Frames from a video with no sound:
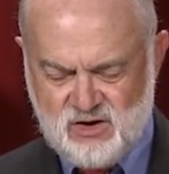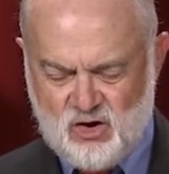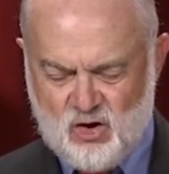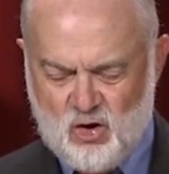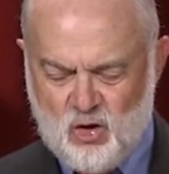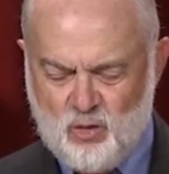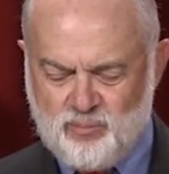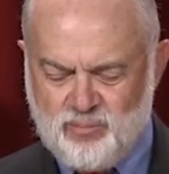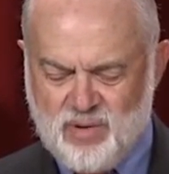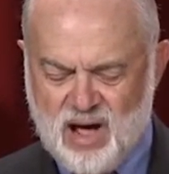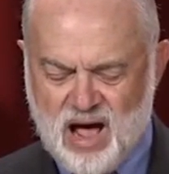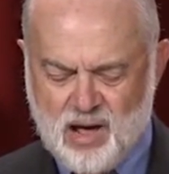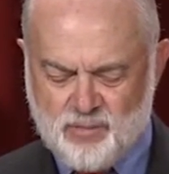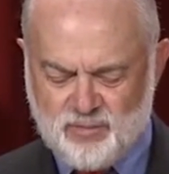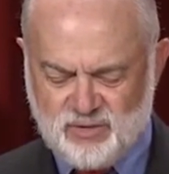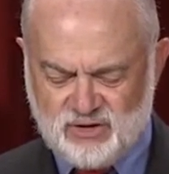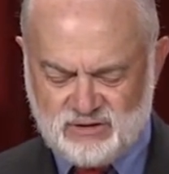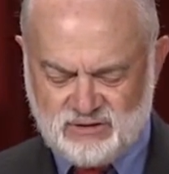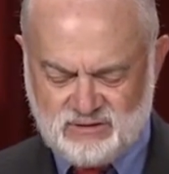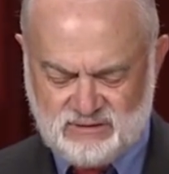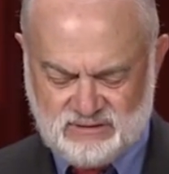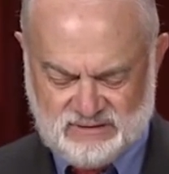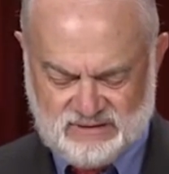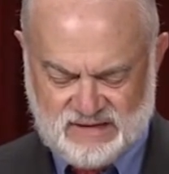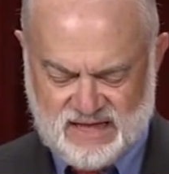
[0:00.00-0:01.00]

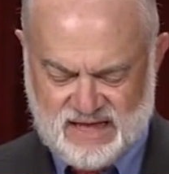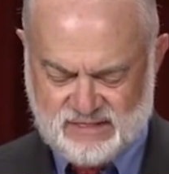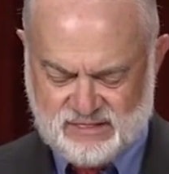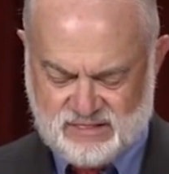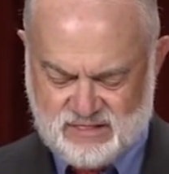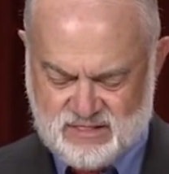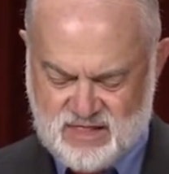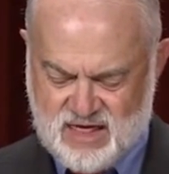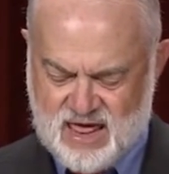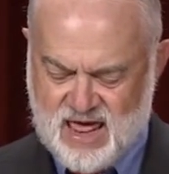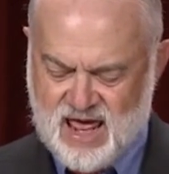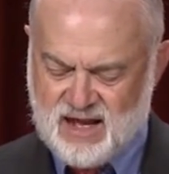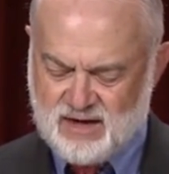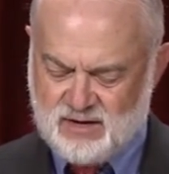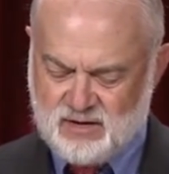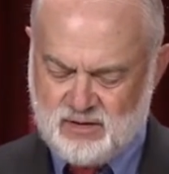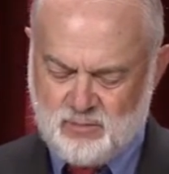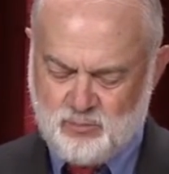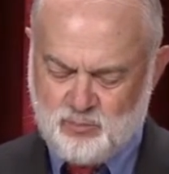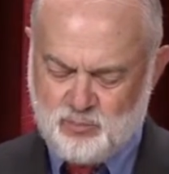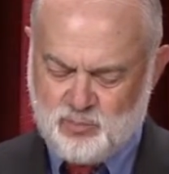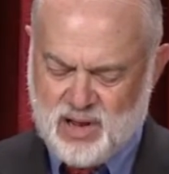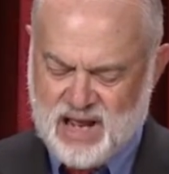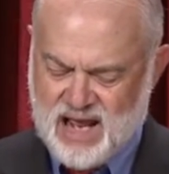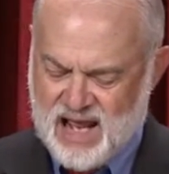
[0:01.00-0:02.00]
Obama let that
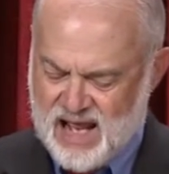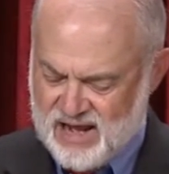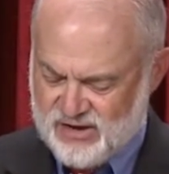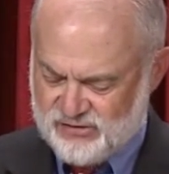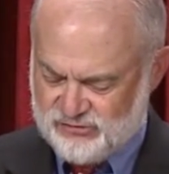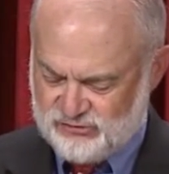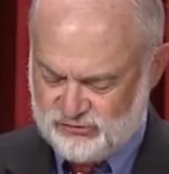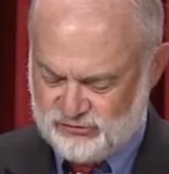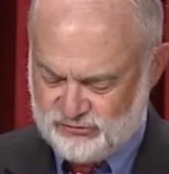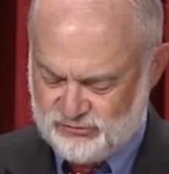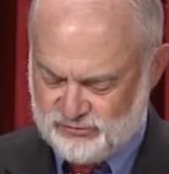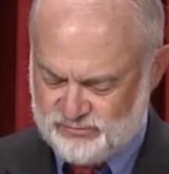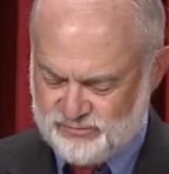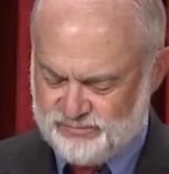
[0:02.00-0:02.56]
pass.